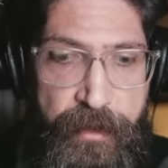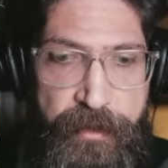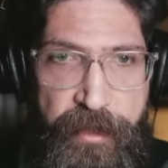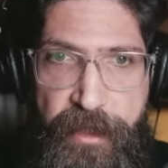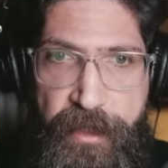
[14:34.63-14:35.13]

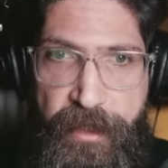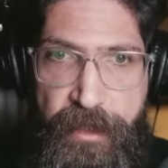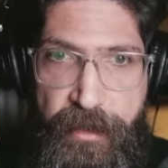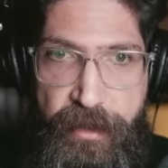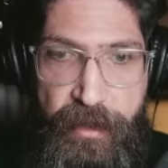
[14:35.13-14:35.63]

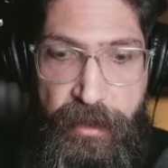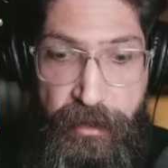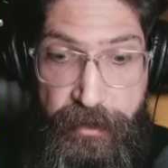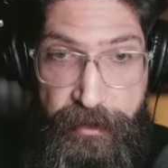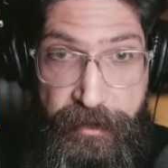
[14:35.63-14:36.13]

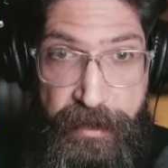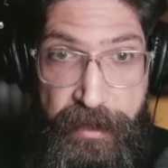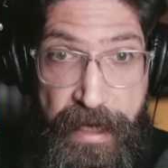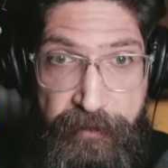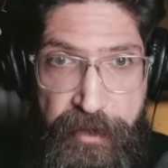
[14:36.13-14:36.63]

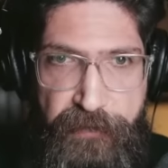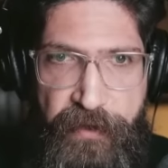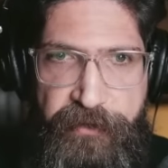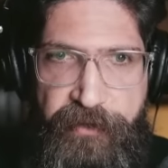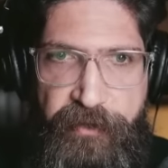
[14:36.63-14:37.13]
the air
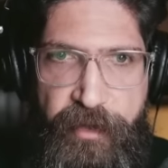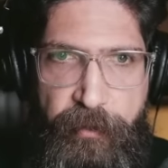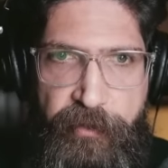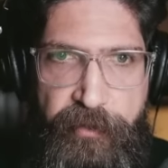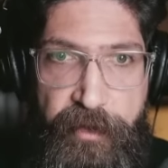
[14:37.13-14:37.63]
defense
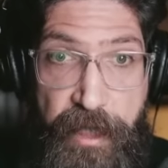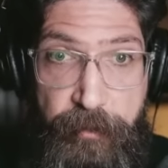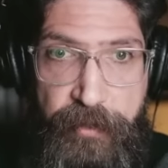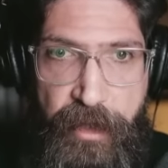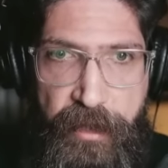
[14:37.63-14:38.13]
systems
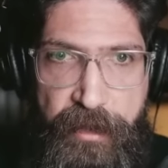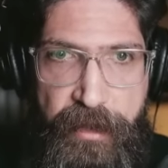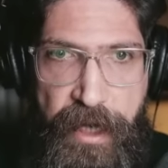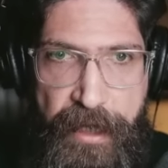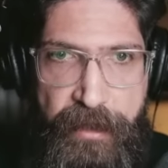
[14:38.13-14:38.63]
kept on
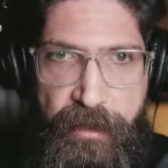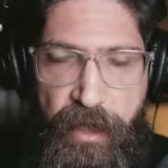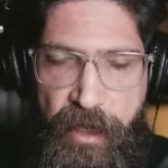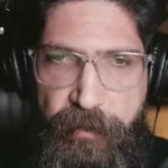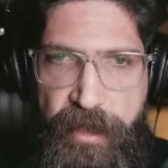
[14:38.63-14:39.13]
a high
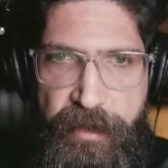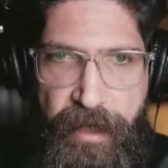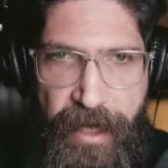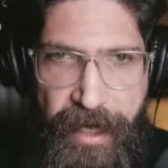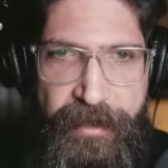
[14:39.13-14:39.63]
alarm and
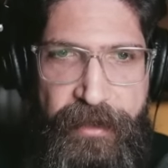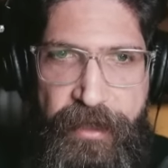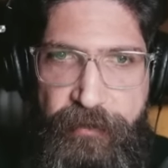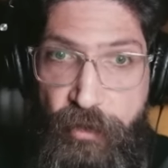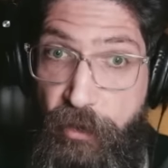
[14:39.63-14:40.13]
a high
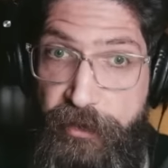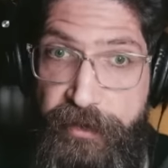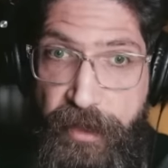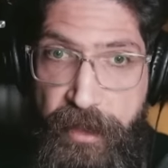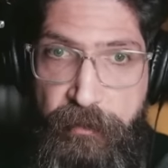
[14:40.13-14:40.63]
alert all the
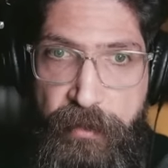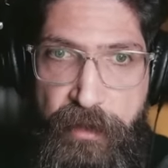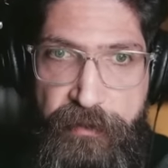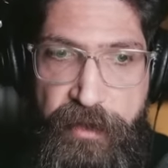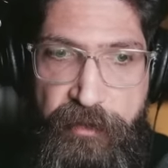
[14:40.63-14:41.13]
time
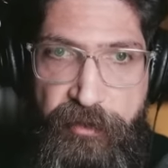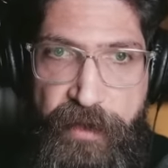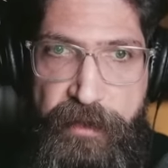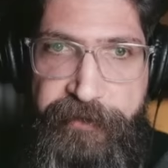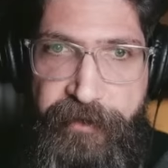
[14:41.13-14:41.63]
of the
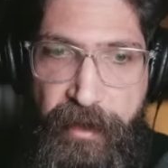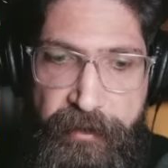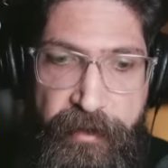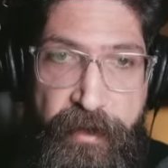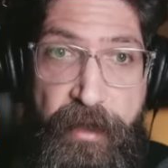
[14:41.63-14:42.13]
Israeli
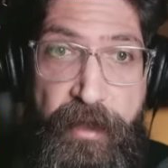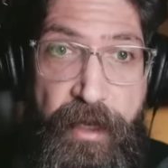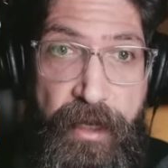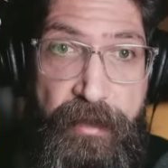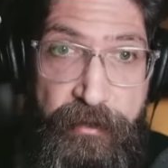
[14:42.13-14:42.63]
side.
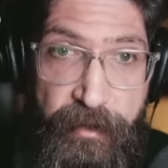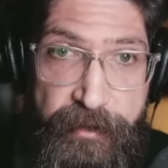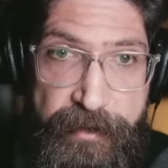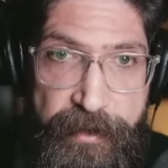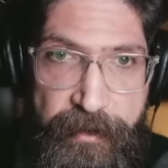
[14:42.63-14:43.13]
And
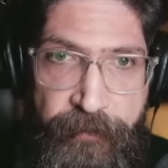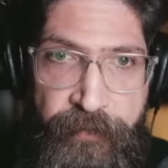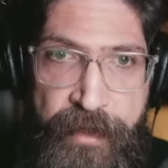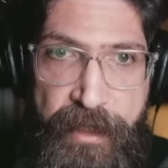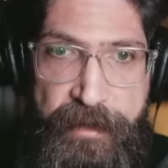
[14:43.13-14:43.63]
thirdly,
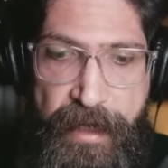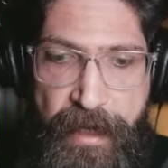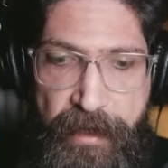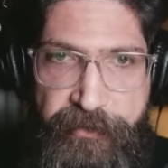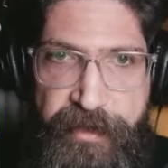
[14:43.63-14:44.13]
it
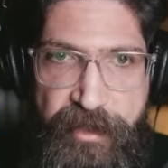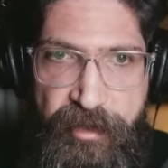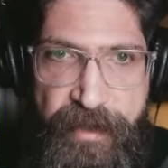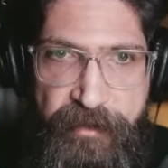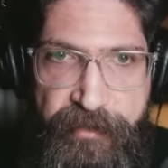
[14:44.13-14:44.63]
has
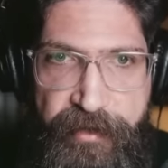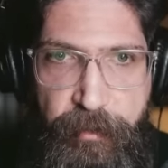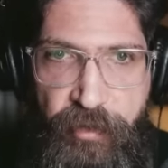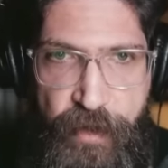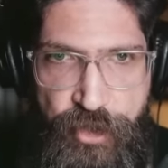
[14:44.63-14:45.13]
decreased the
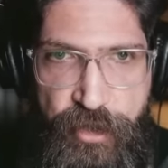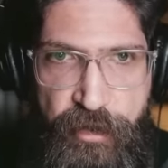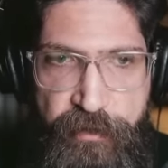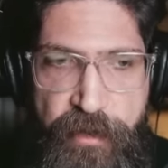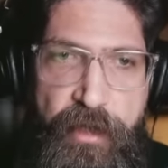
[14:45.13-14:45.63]

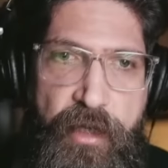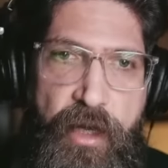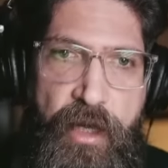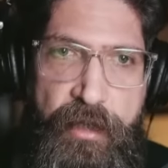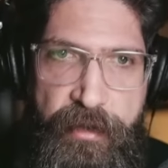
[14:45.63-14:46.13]
pressure
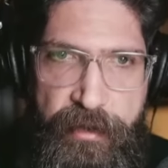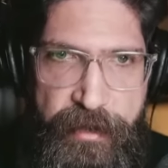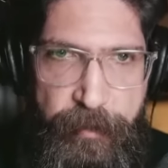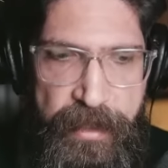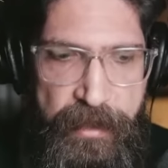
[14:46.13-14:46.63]
on
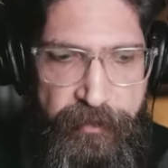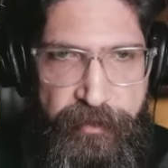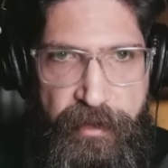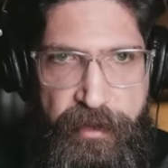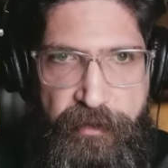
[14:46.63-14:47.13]
the
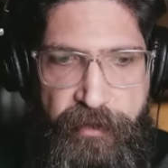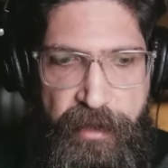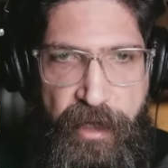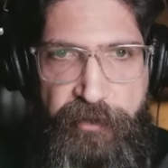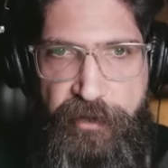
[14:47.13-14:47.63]
Palestinians
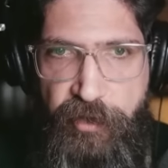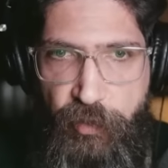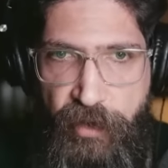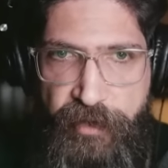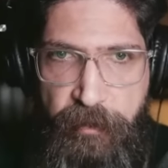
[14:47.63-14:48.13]
in Gaza. This
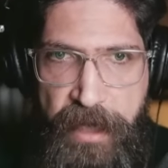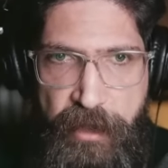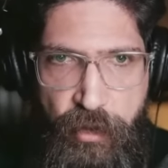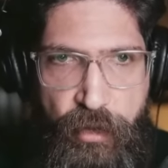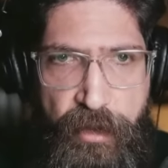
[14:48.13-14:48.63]
was the
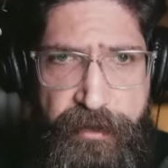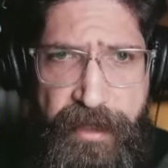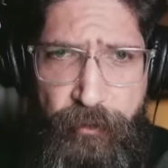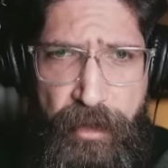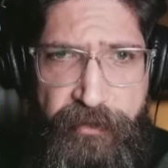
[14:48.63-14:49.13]
main goal.
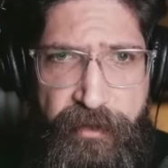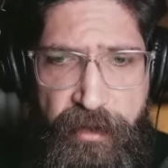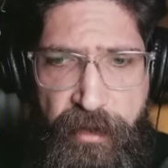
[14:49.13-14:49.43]
There was